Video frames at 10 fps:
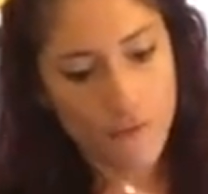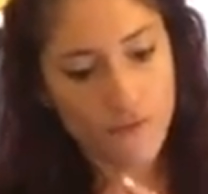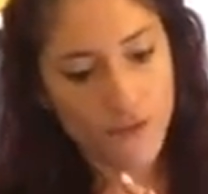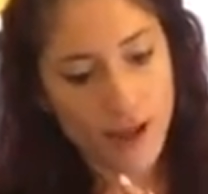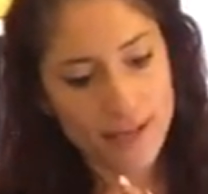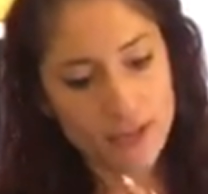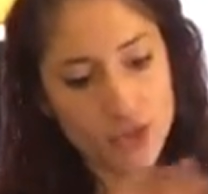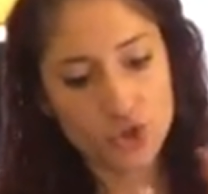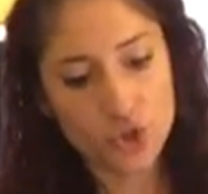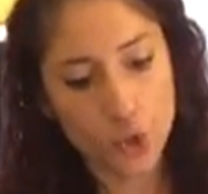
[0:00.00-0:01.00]
Find
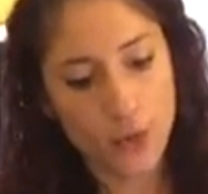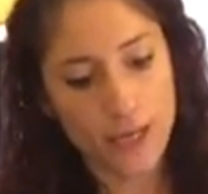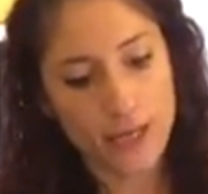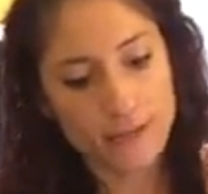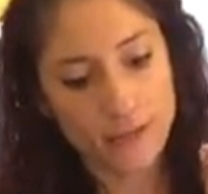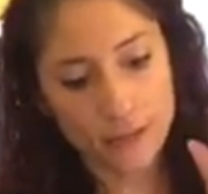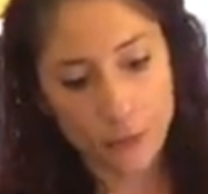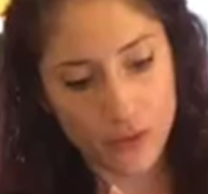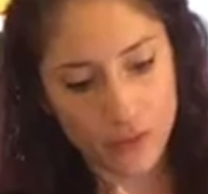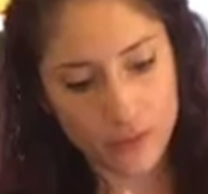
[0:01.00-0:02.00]
joy in the
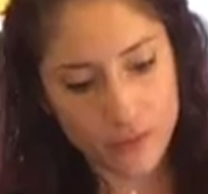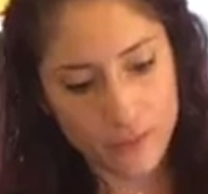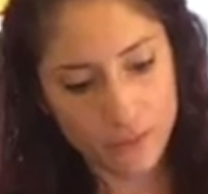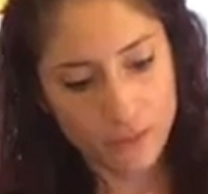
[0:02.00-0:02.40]
little things.